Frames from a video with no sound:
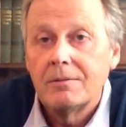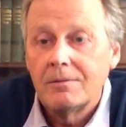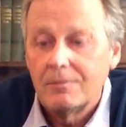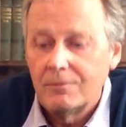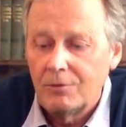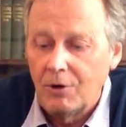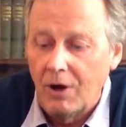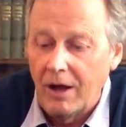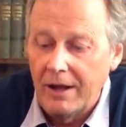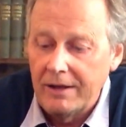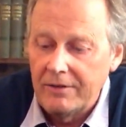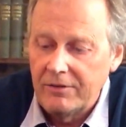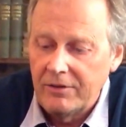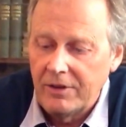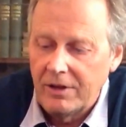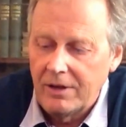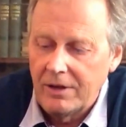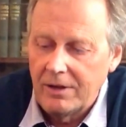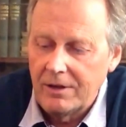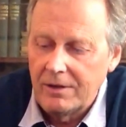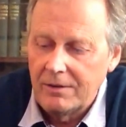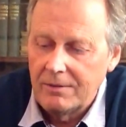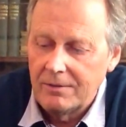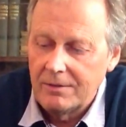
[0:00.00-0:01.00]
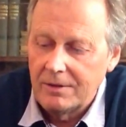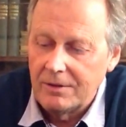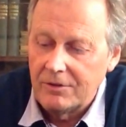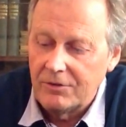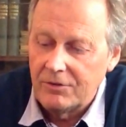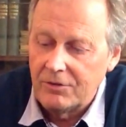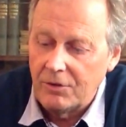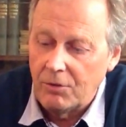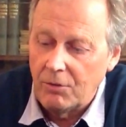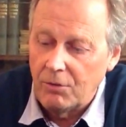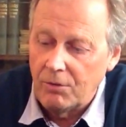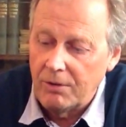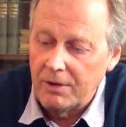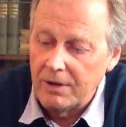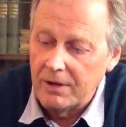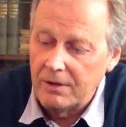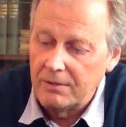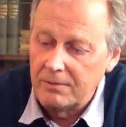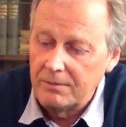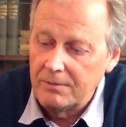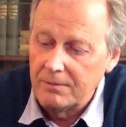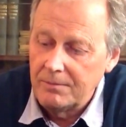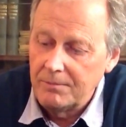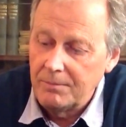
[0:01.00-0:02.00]
writer,
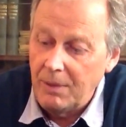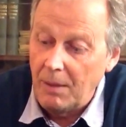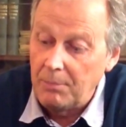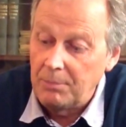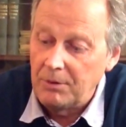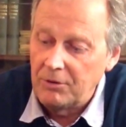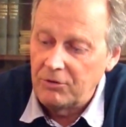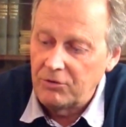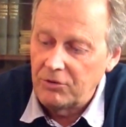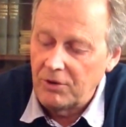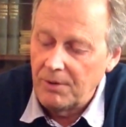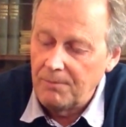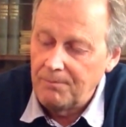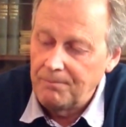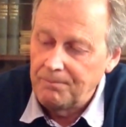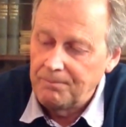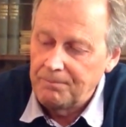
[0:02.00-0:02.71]
historian, publisher,